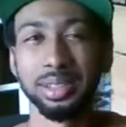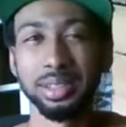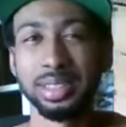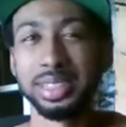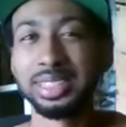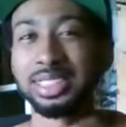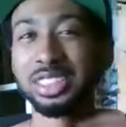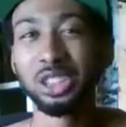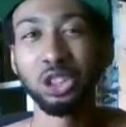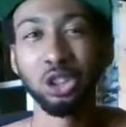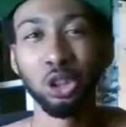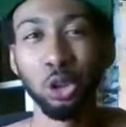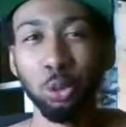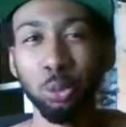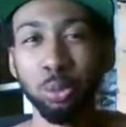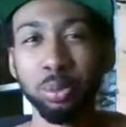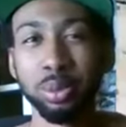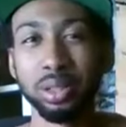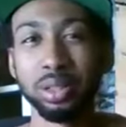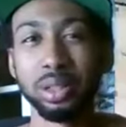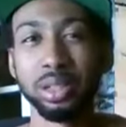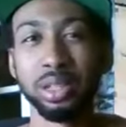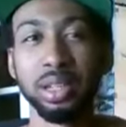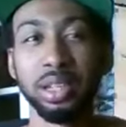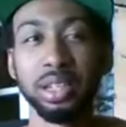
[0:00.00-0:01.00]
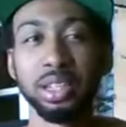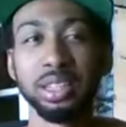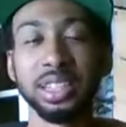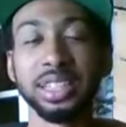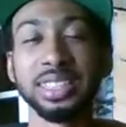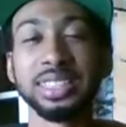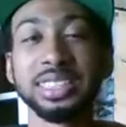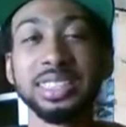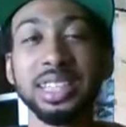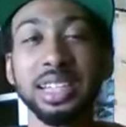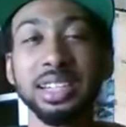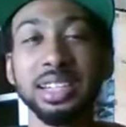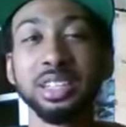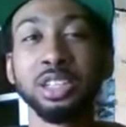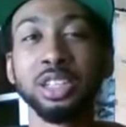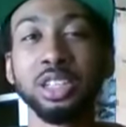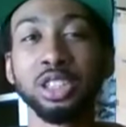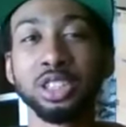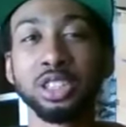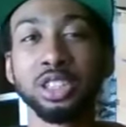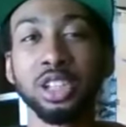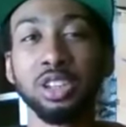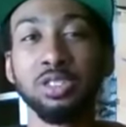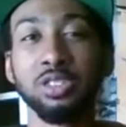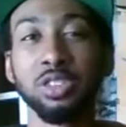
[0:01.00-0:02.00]
That's stupid. That's setting
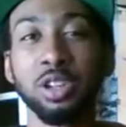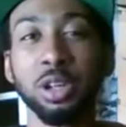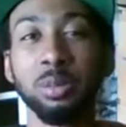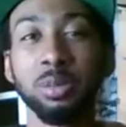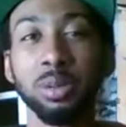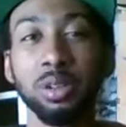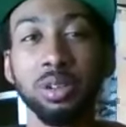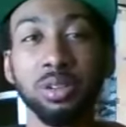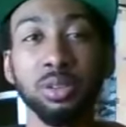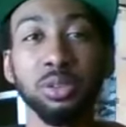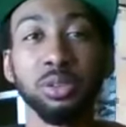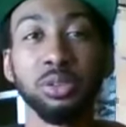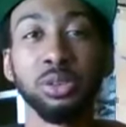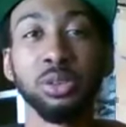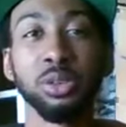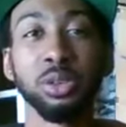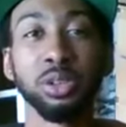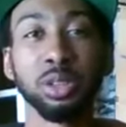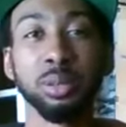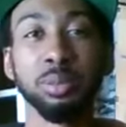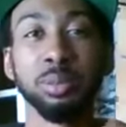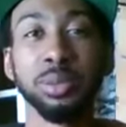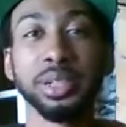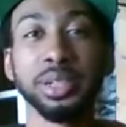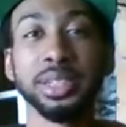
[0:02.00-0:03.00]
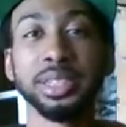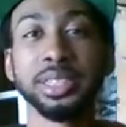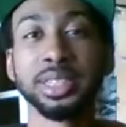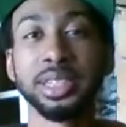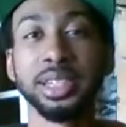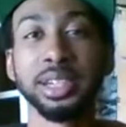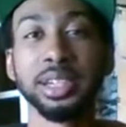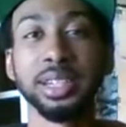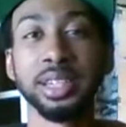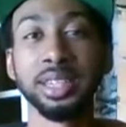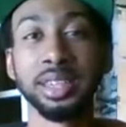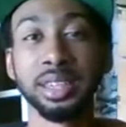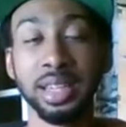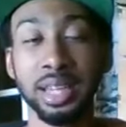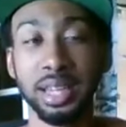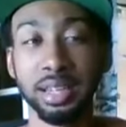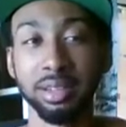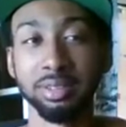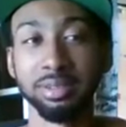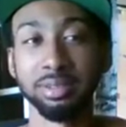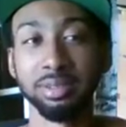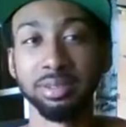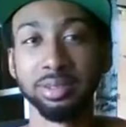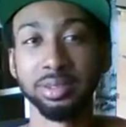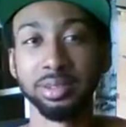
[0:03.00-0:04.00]
yourself up for the biggest L in life.
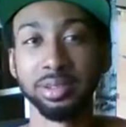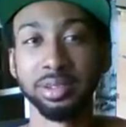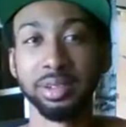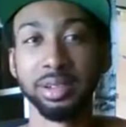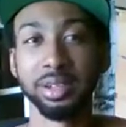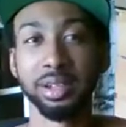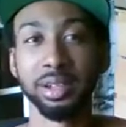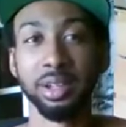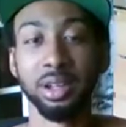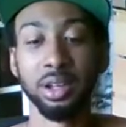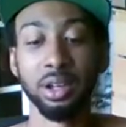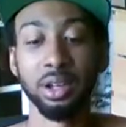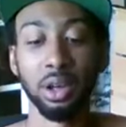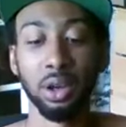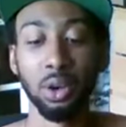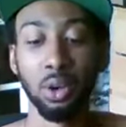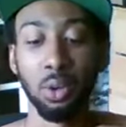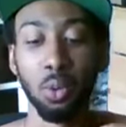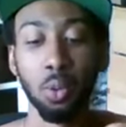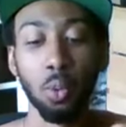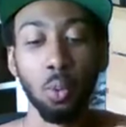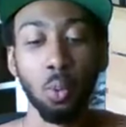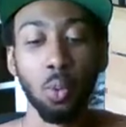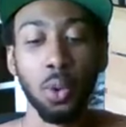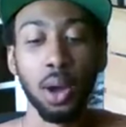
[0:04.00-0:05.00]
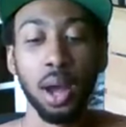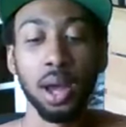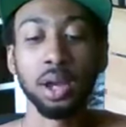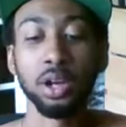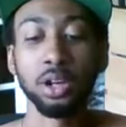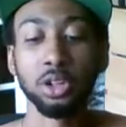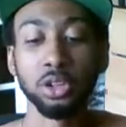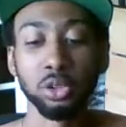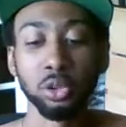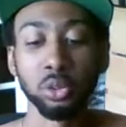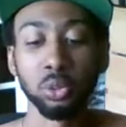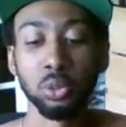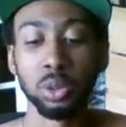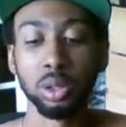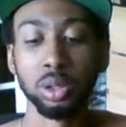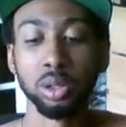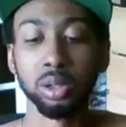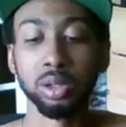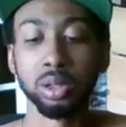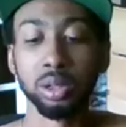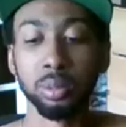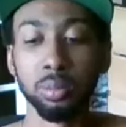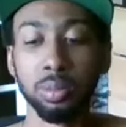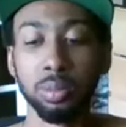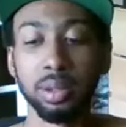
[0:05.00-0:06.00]
Why are you
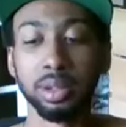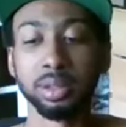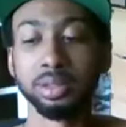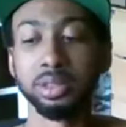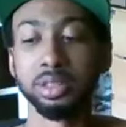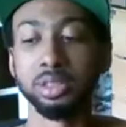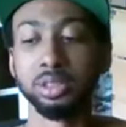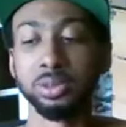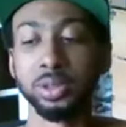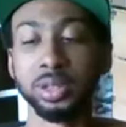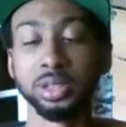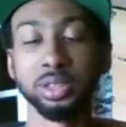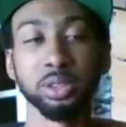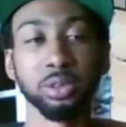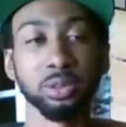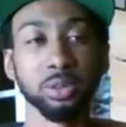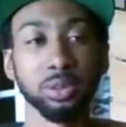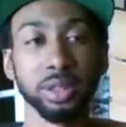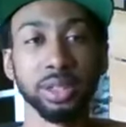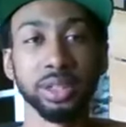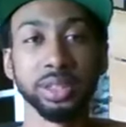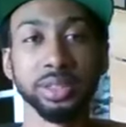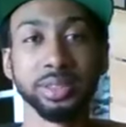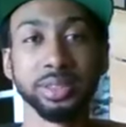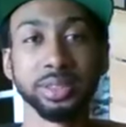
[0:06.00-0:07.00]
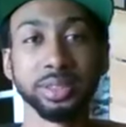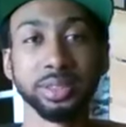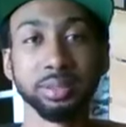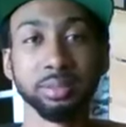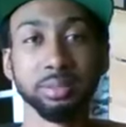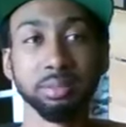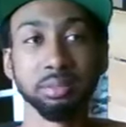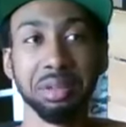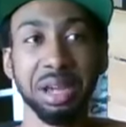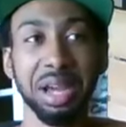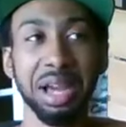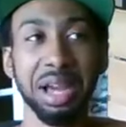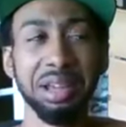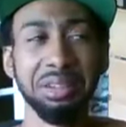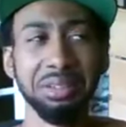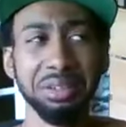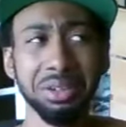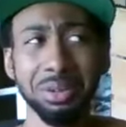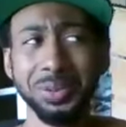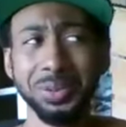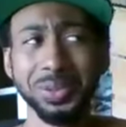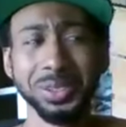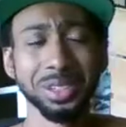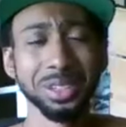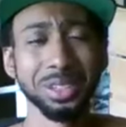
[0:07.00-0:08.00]
worried about these retrogrades? I
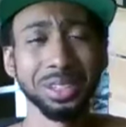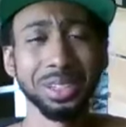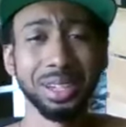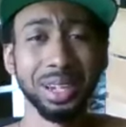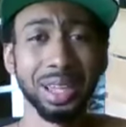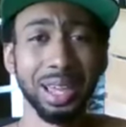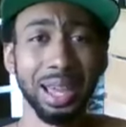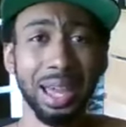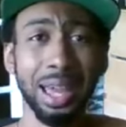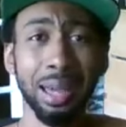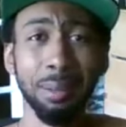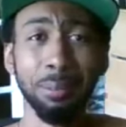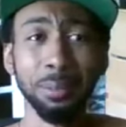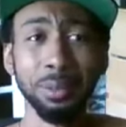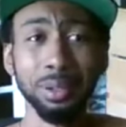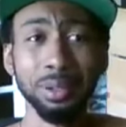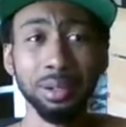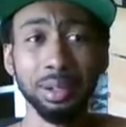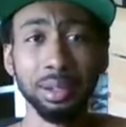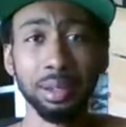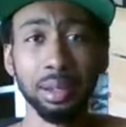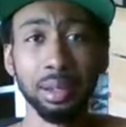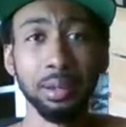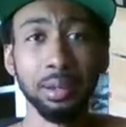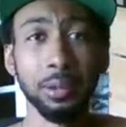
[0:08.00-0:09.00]
know when they're going to happen,